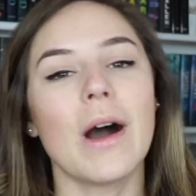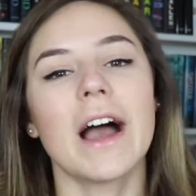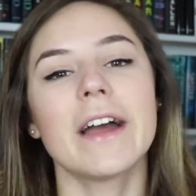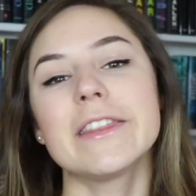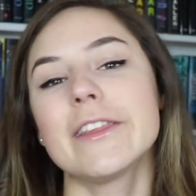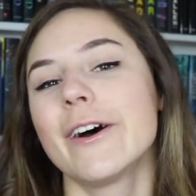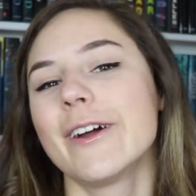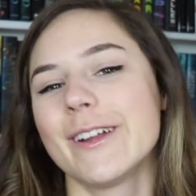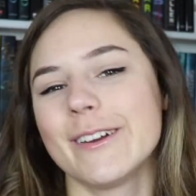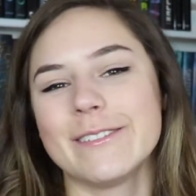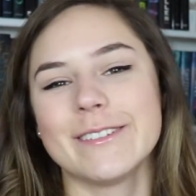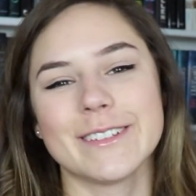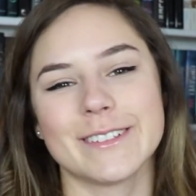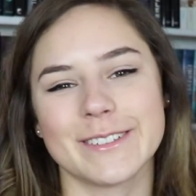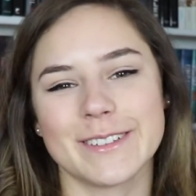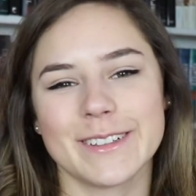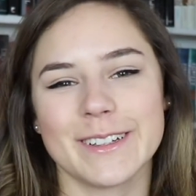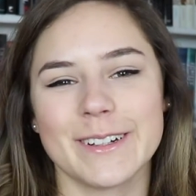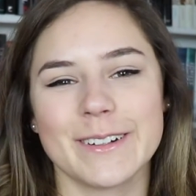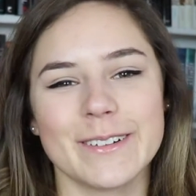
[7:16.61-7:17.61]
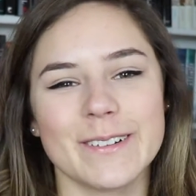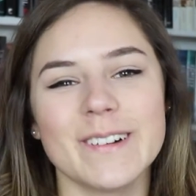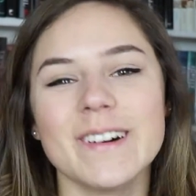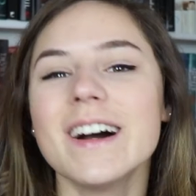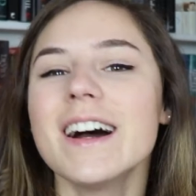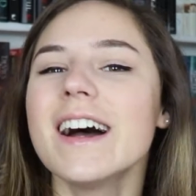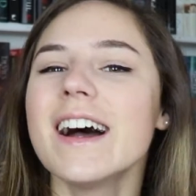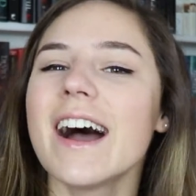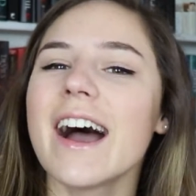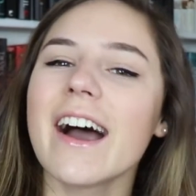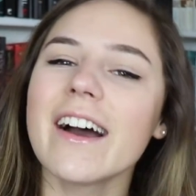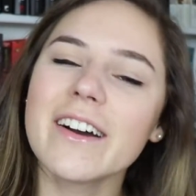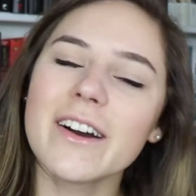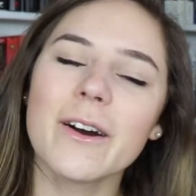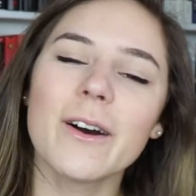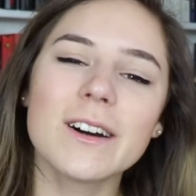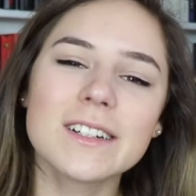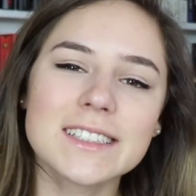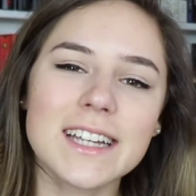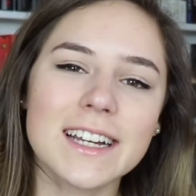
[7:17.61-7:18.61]
I thought it was really cool how it
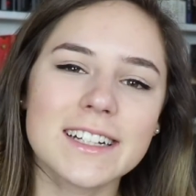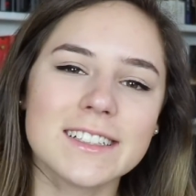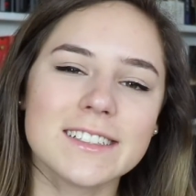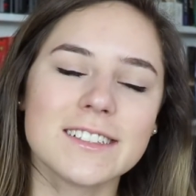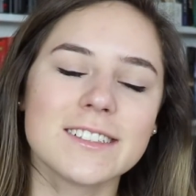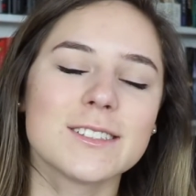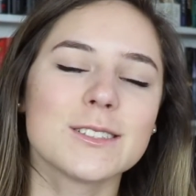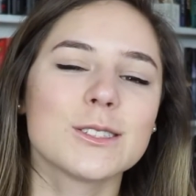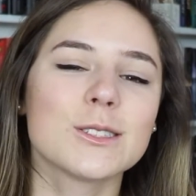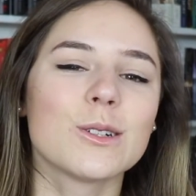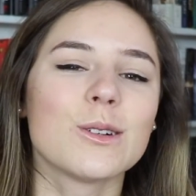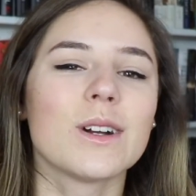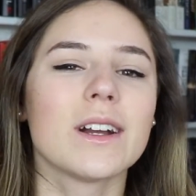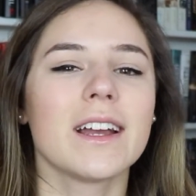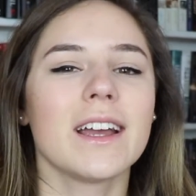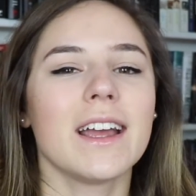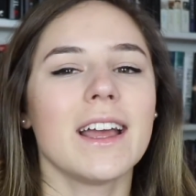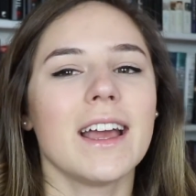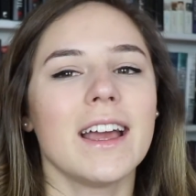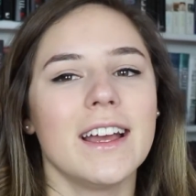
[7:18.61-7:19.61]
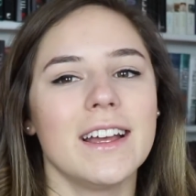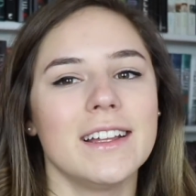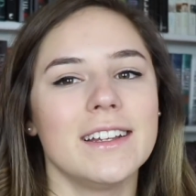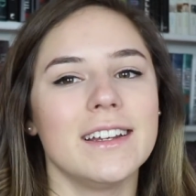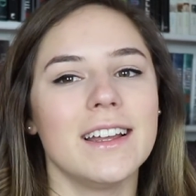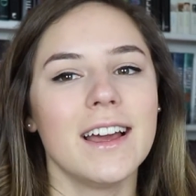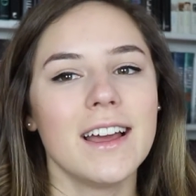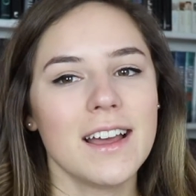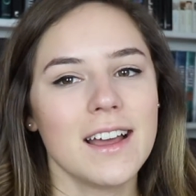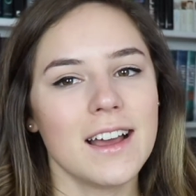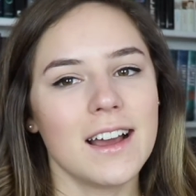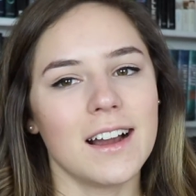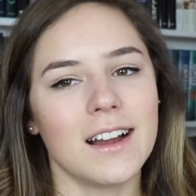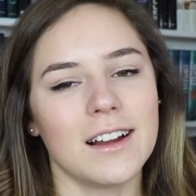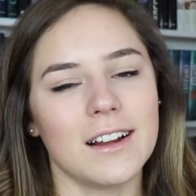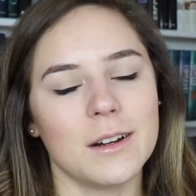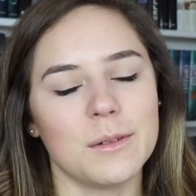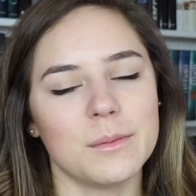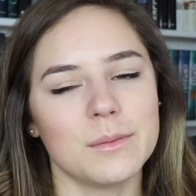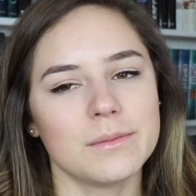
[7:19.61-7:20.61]
all tied into the story, and
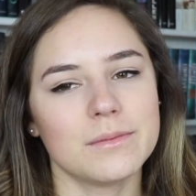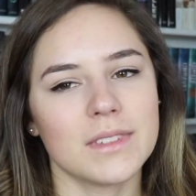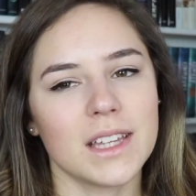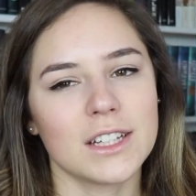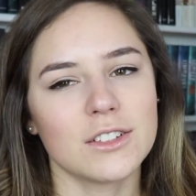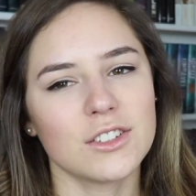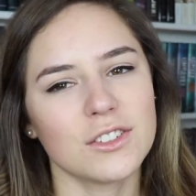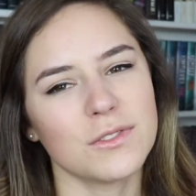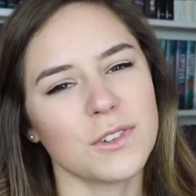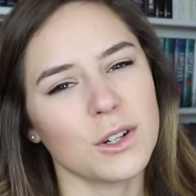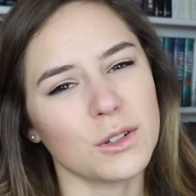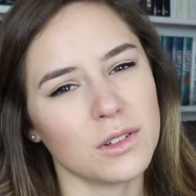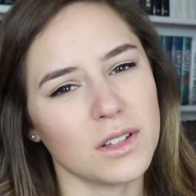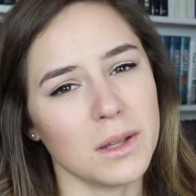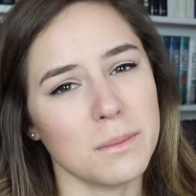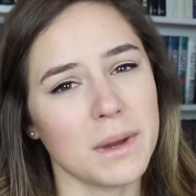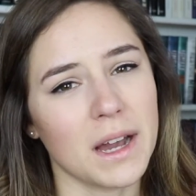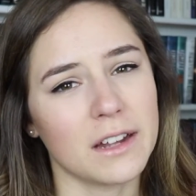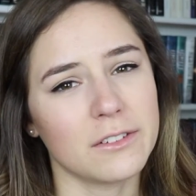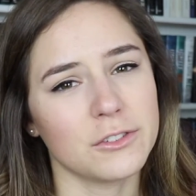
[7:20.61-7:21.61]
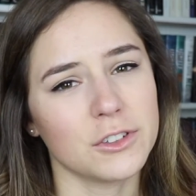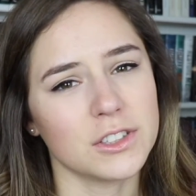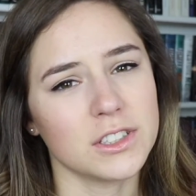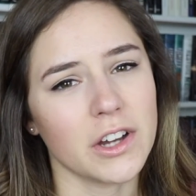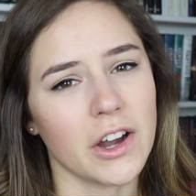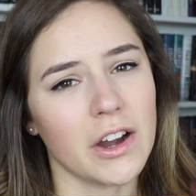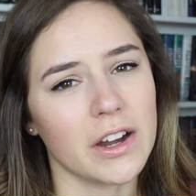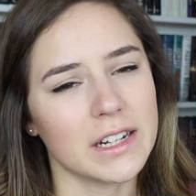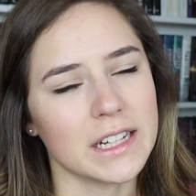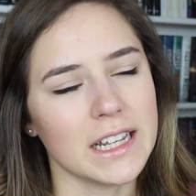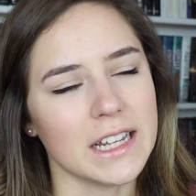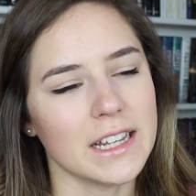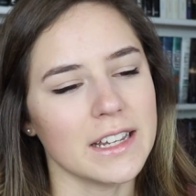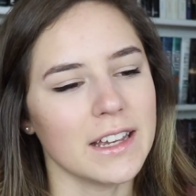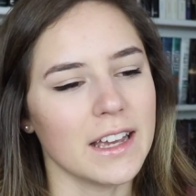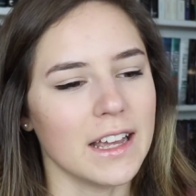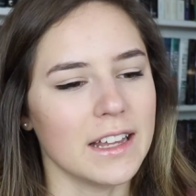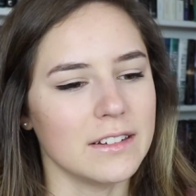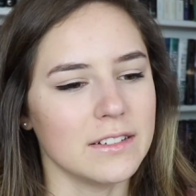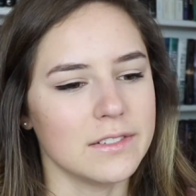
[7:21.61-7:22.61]
um, I just felt really bad for
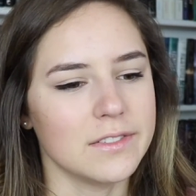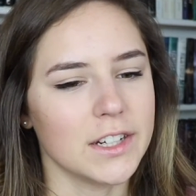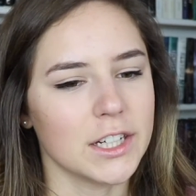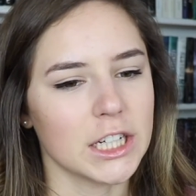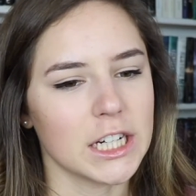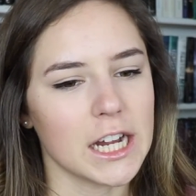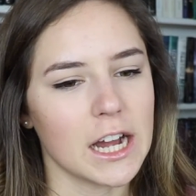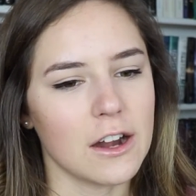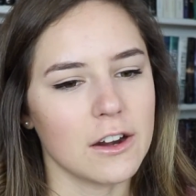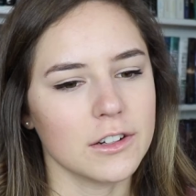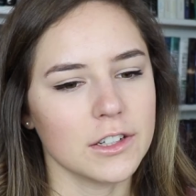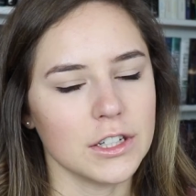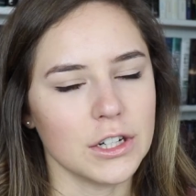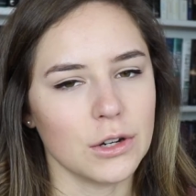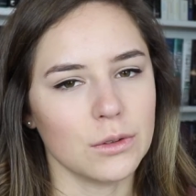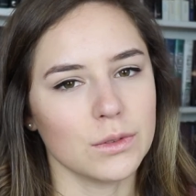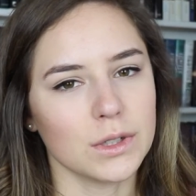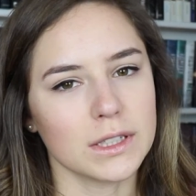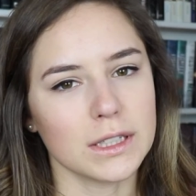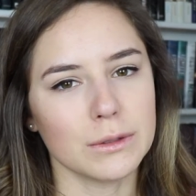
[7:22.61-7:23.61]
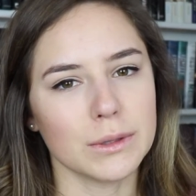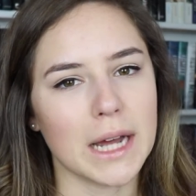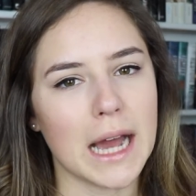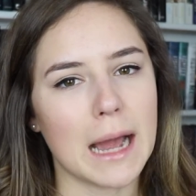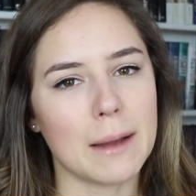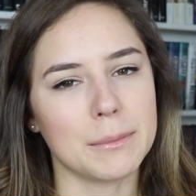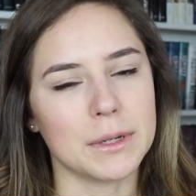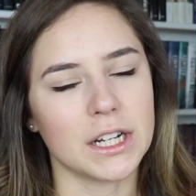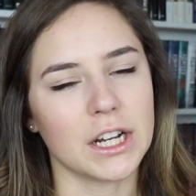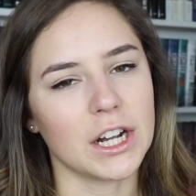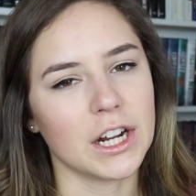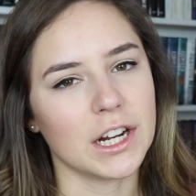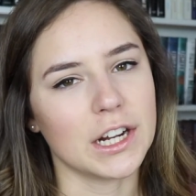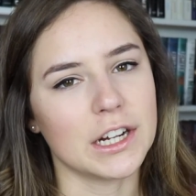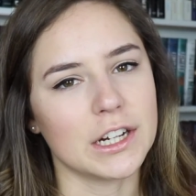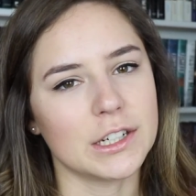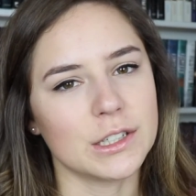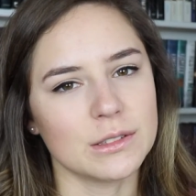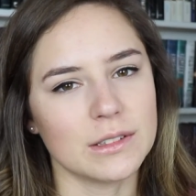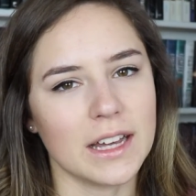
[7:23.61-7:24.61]
Dottie and figuring out, you know, really what happened to
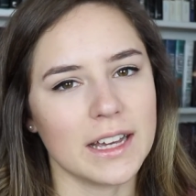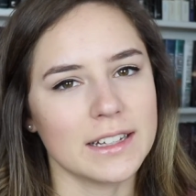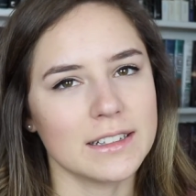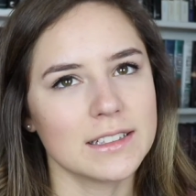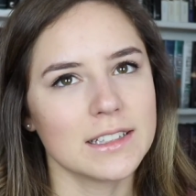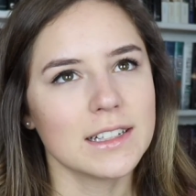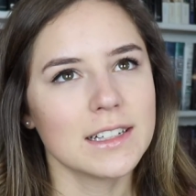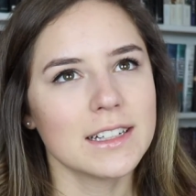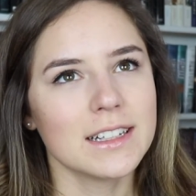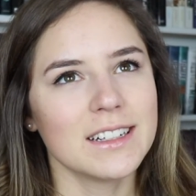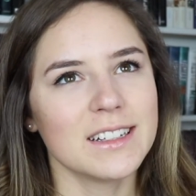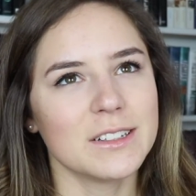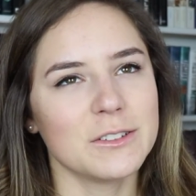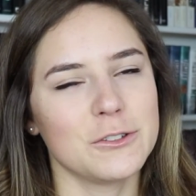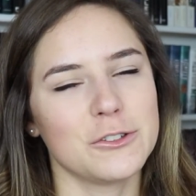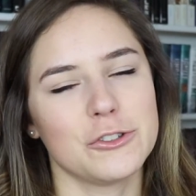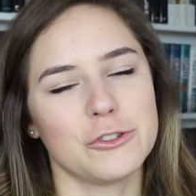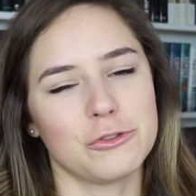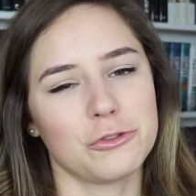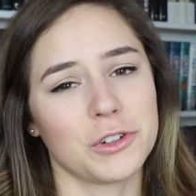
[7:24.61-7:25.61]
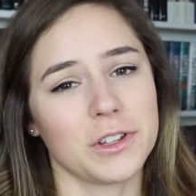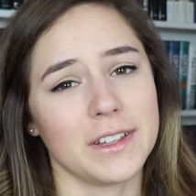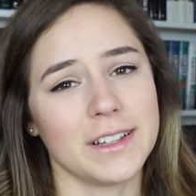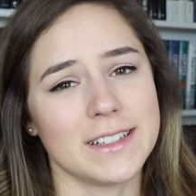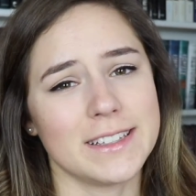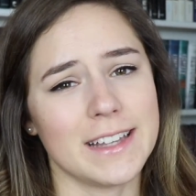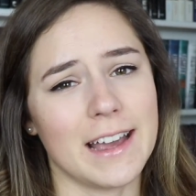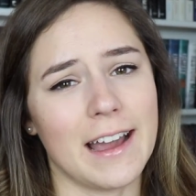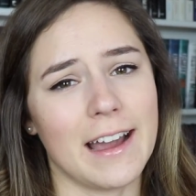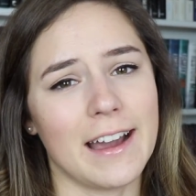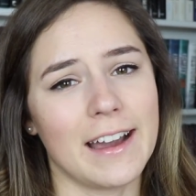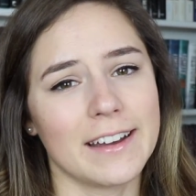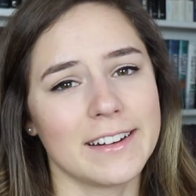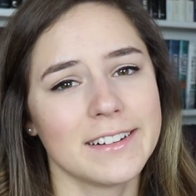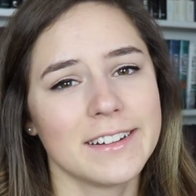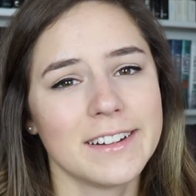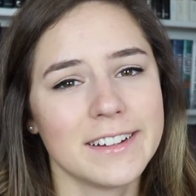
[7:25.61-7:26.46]
her. Like, it was just really sad,